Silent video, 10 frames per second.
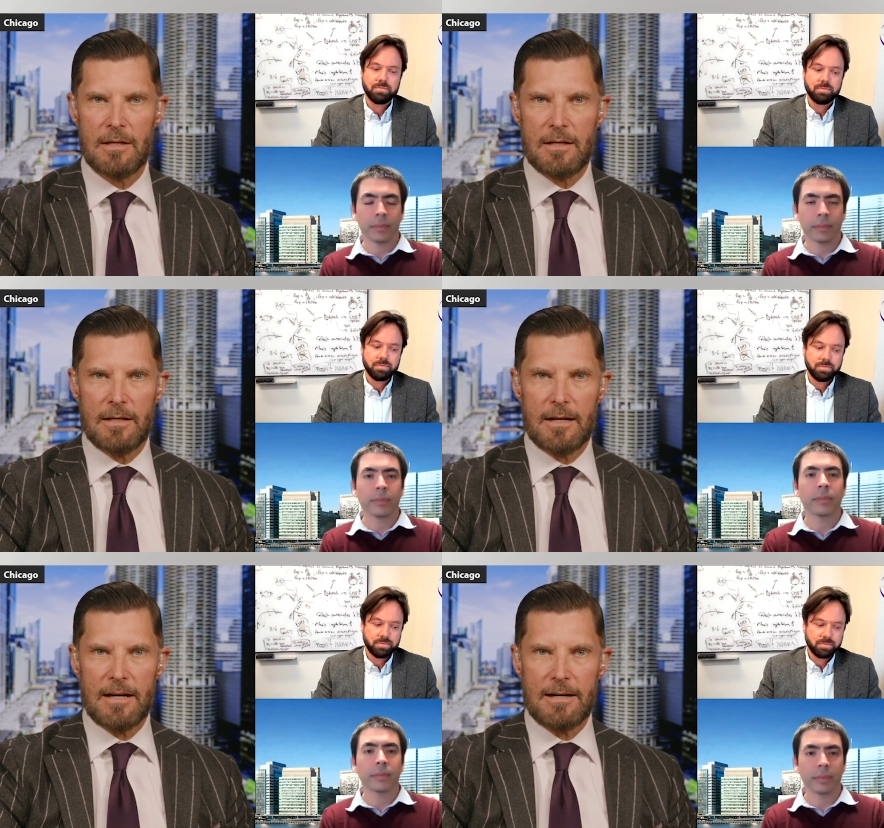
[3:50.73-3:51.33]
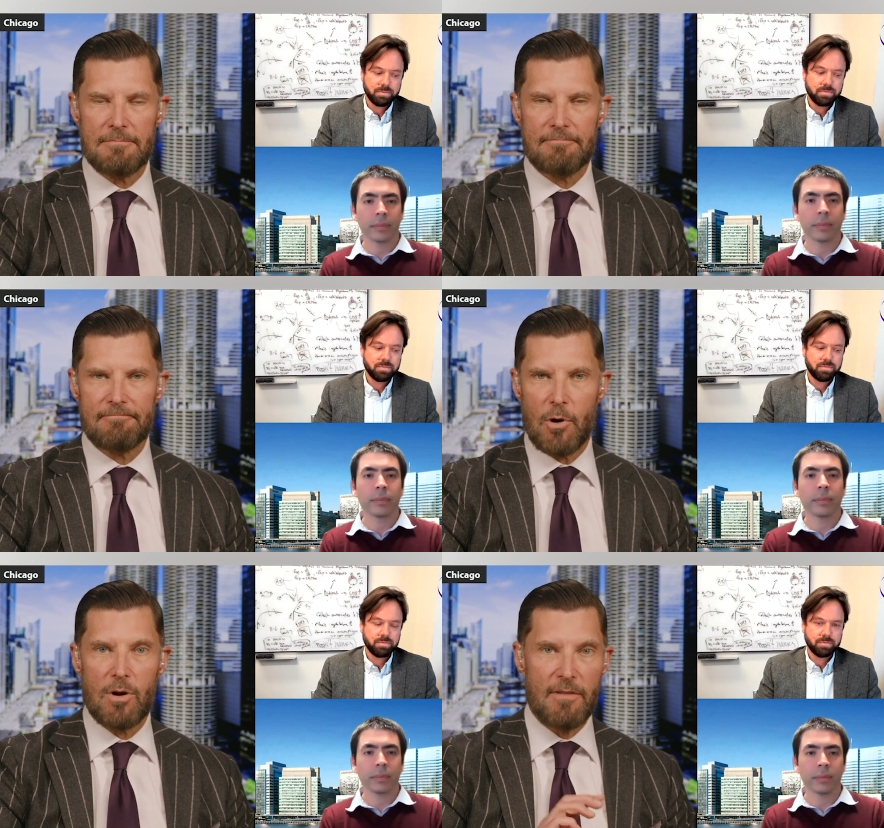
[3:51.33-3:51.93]
Speaker 1: um,
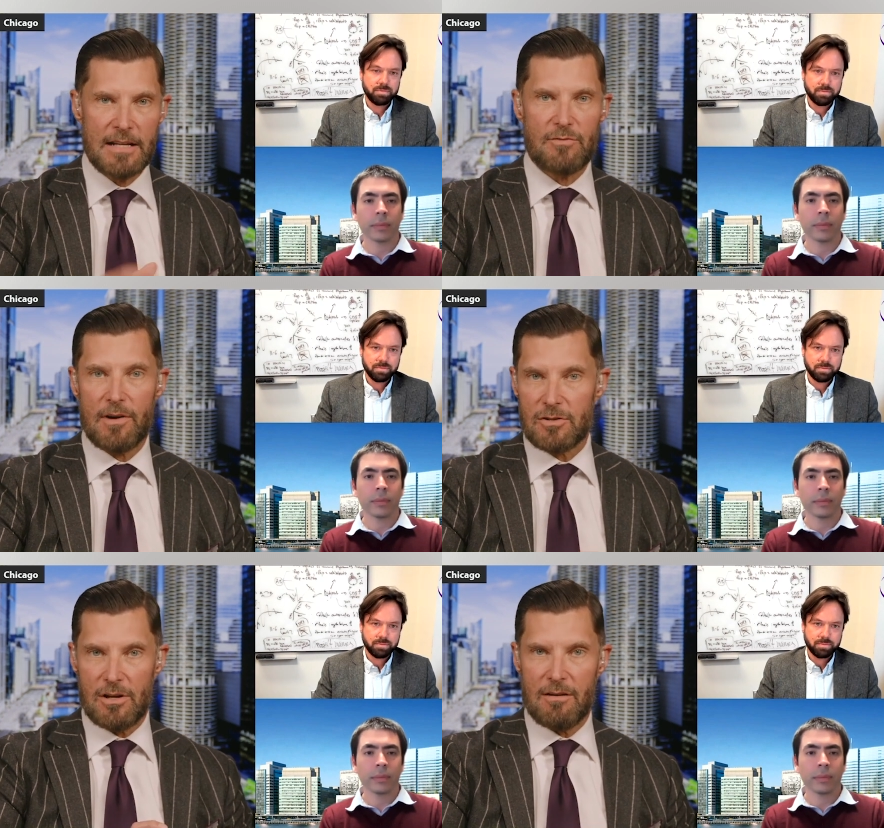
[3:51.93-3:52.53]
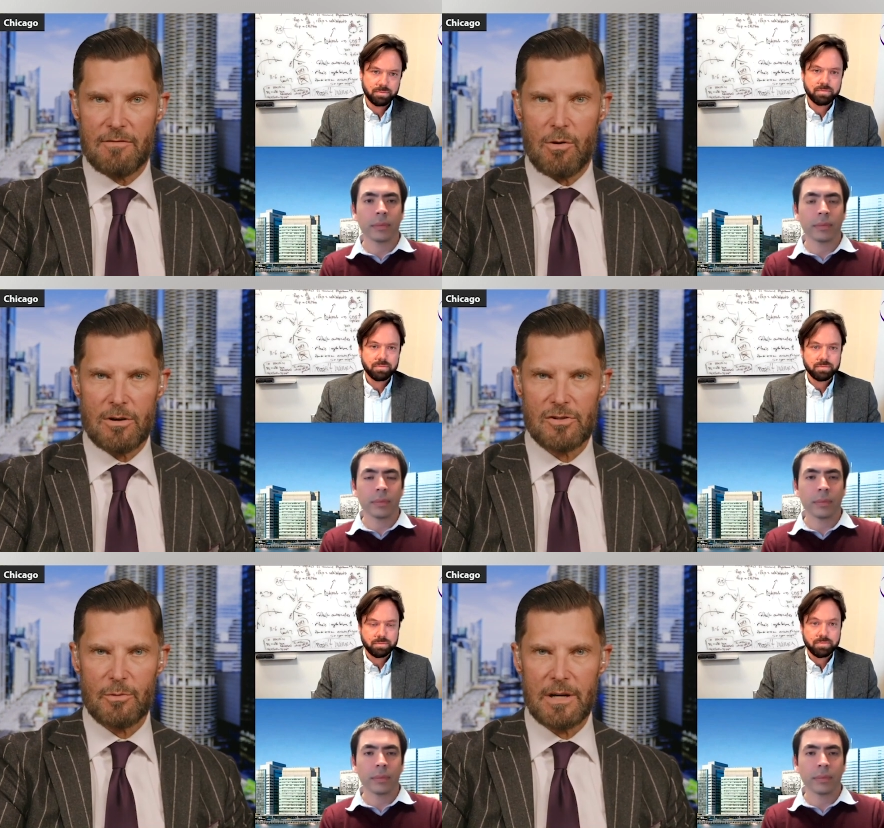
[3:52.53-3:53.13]
or vice versa, of
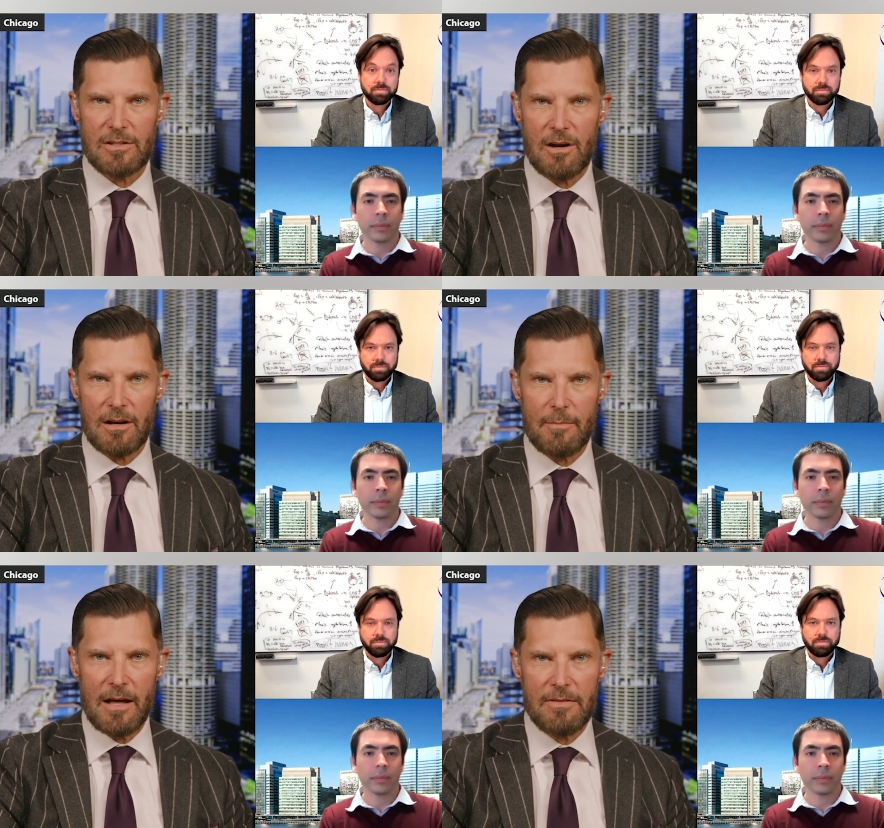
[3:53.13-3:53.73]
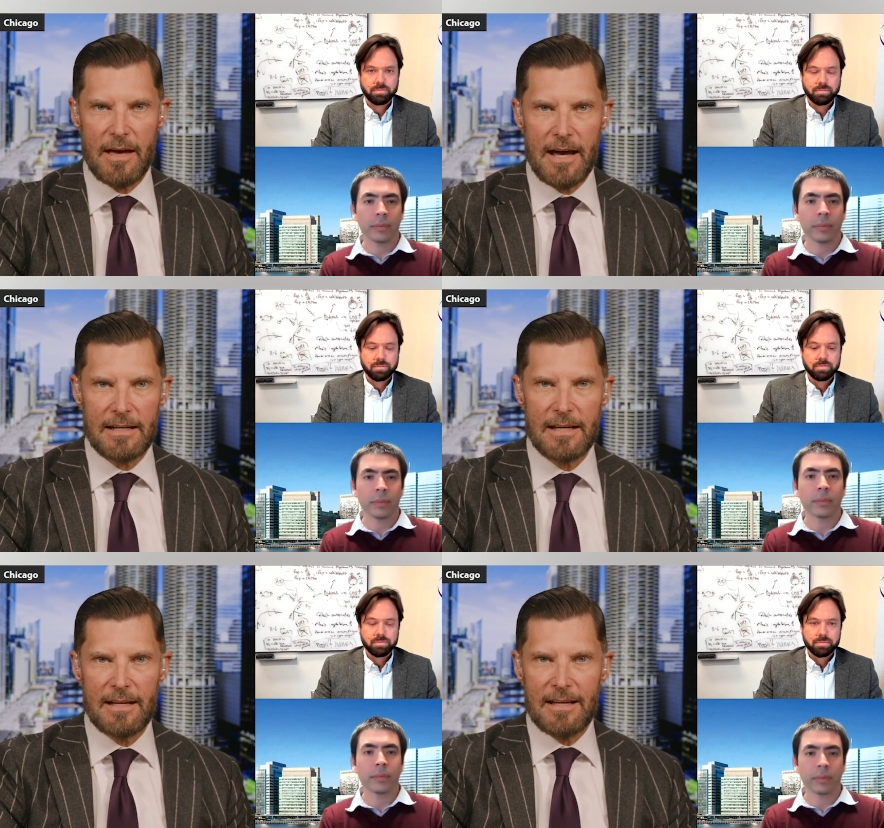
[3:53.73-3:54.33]
course. I want to talk about that.